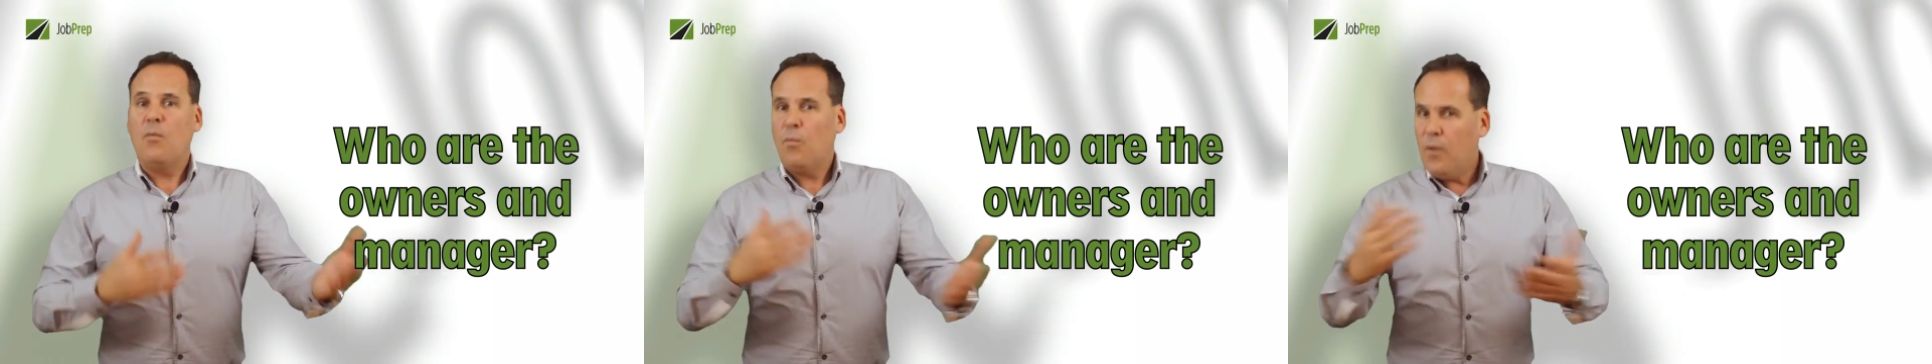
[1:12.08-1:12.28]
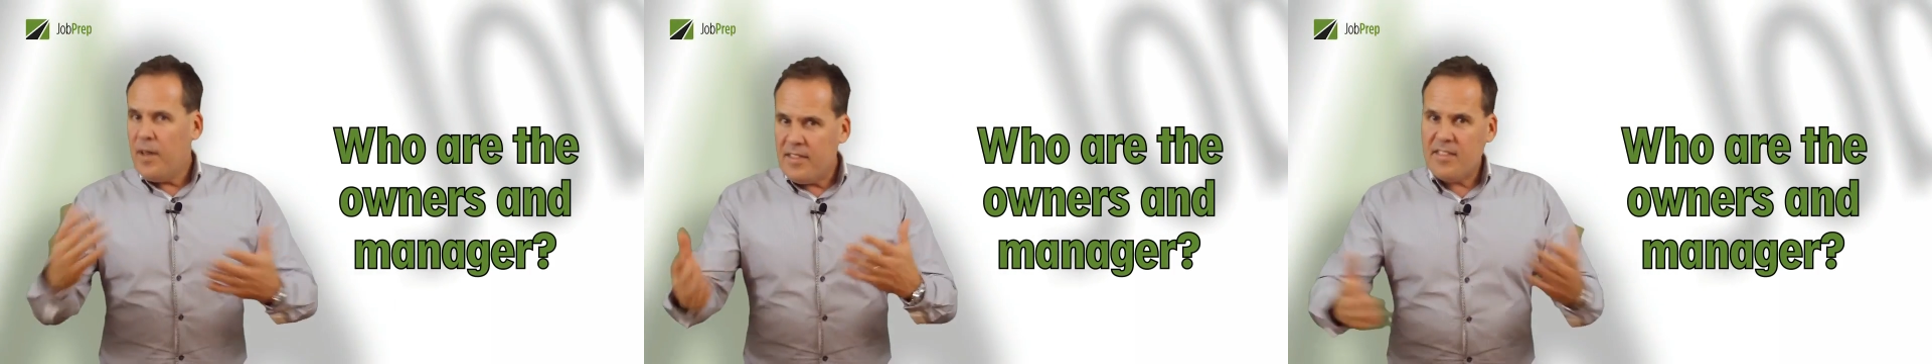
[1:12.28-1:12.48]

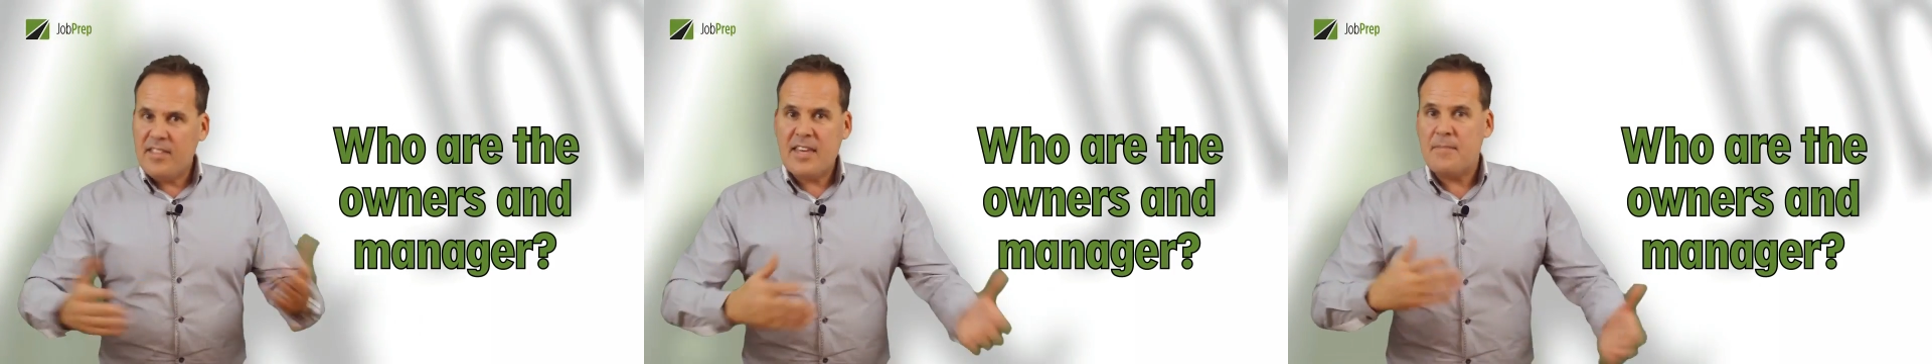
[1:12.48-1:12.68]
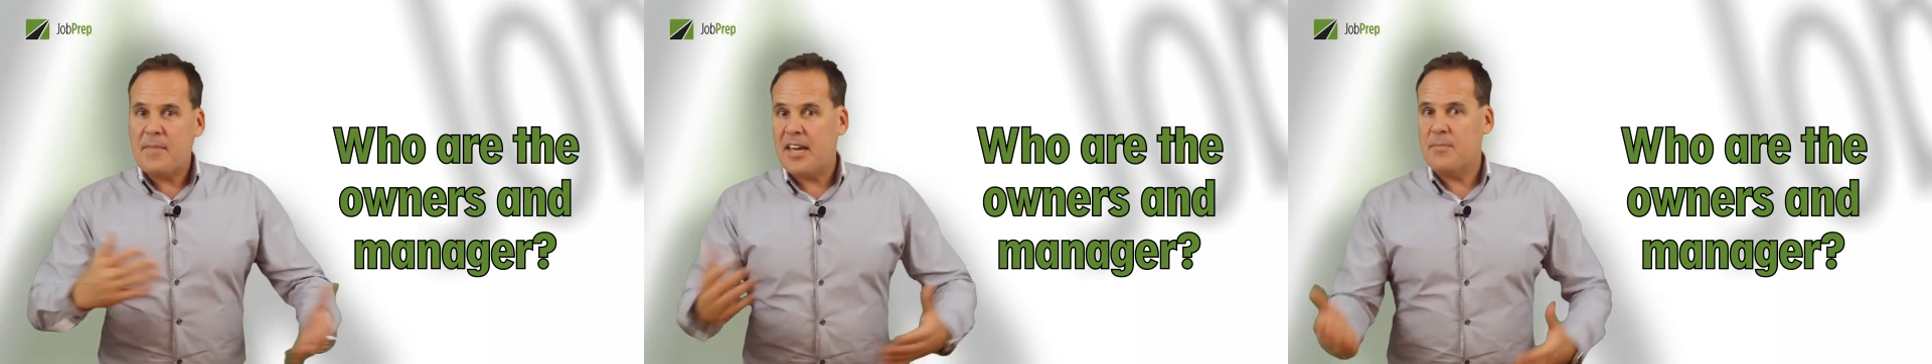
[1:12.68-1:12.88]
whether
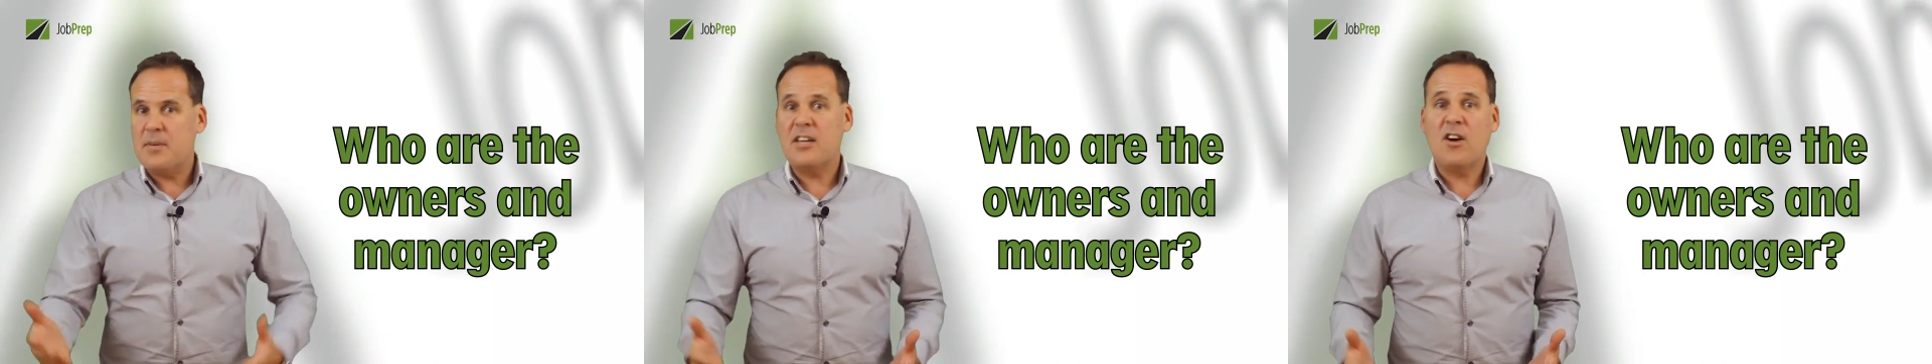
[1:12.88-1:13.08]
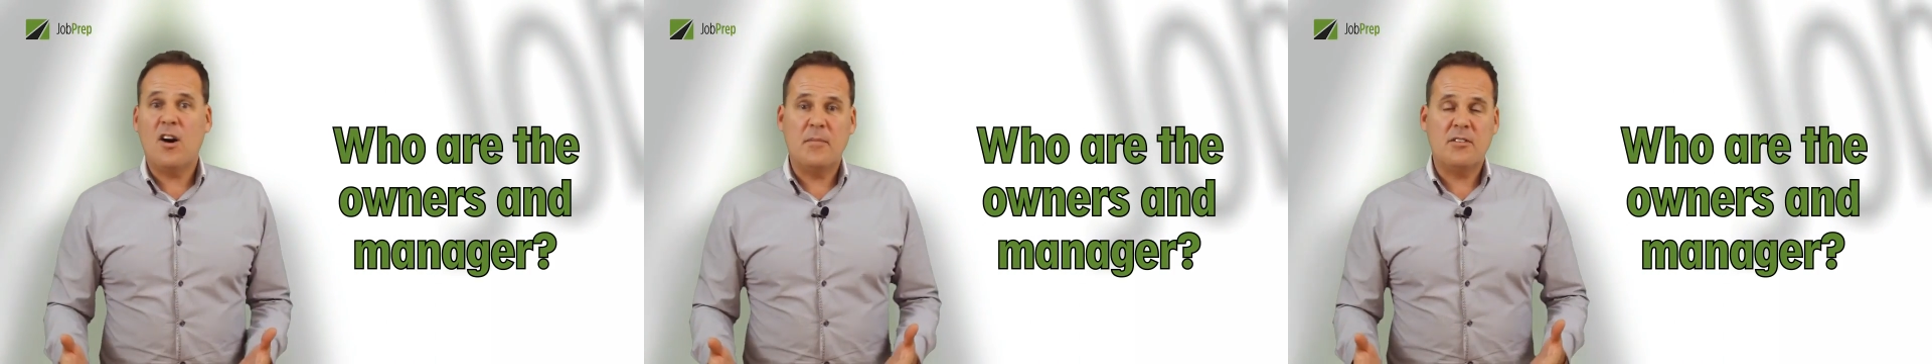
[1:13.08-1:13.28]
there may be
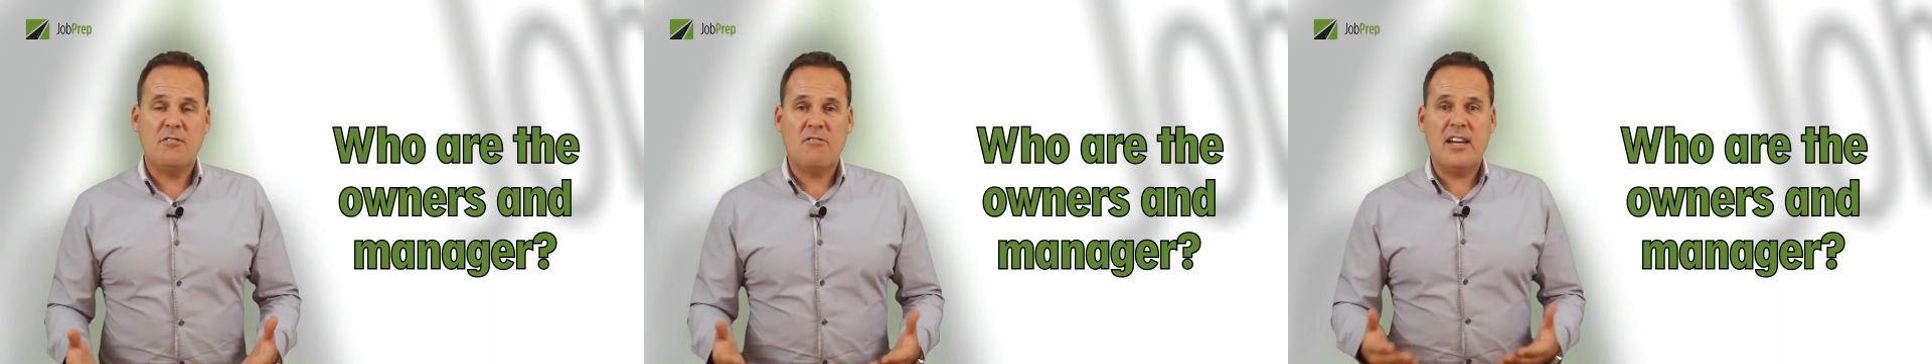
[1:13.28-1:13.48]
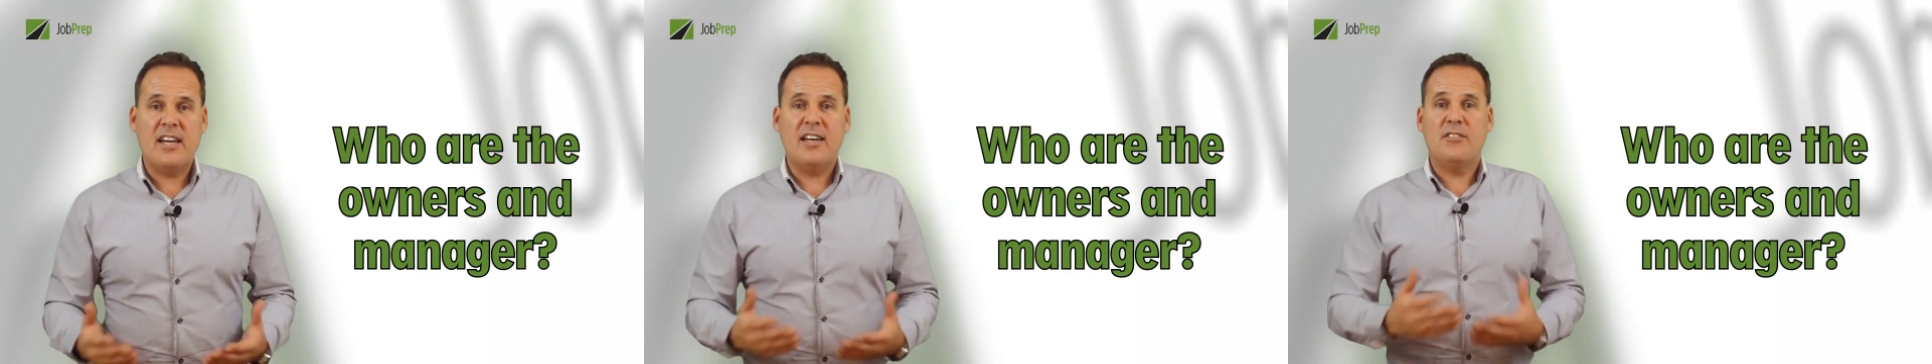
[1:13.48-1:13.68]
common
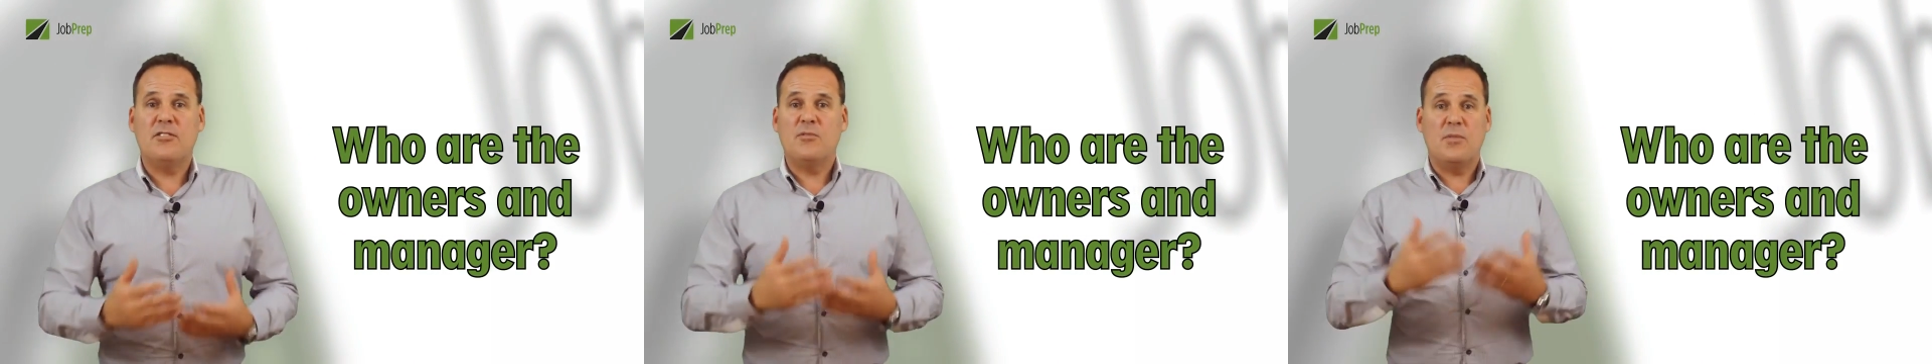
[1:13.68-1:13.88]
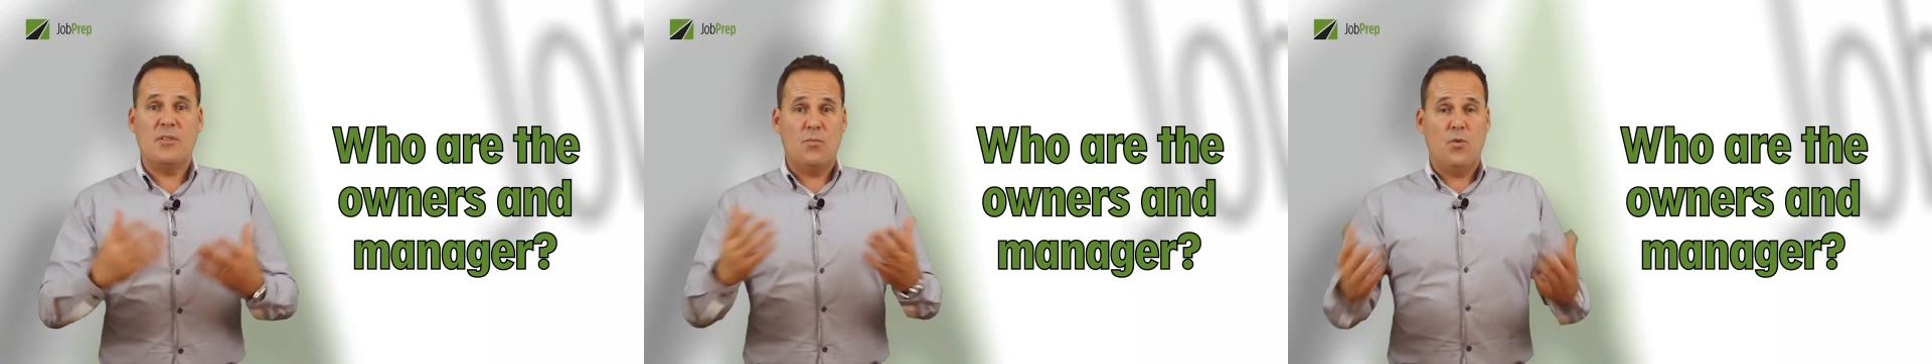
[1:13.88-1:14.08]

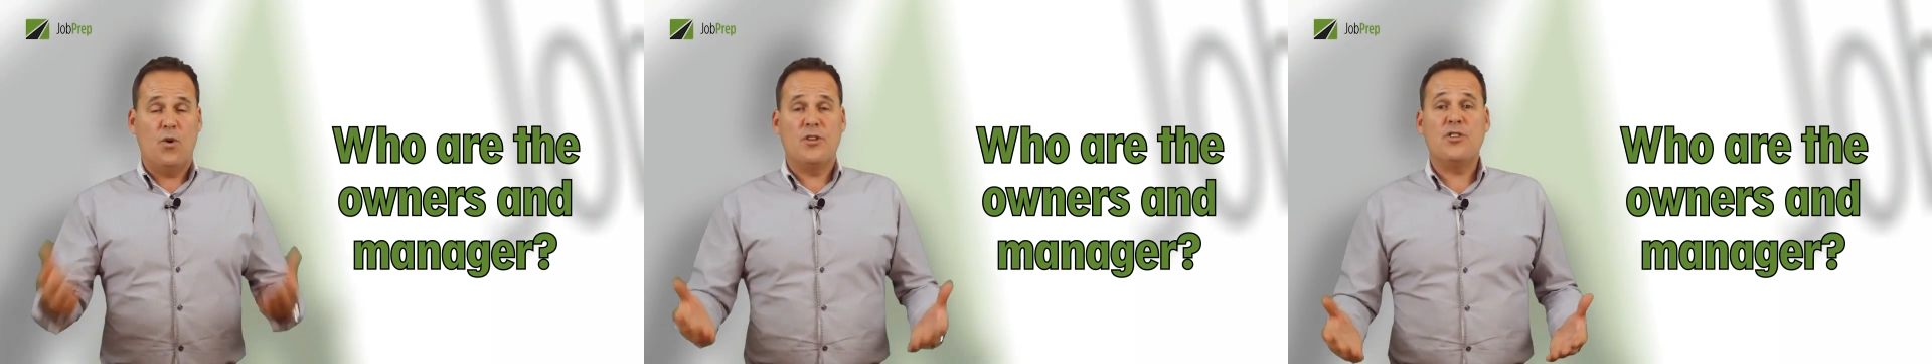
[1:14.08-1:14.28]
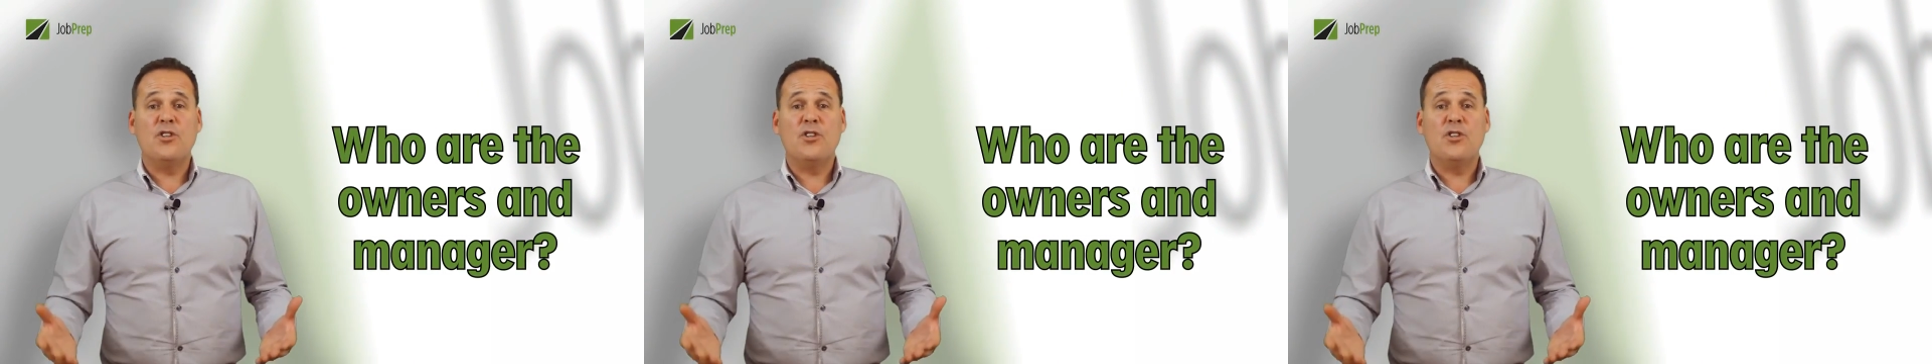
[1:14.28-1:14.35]
ground with what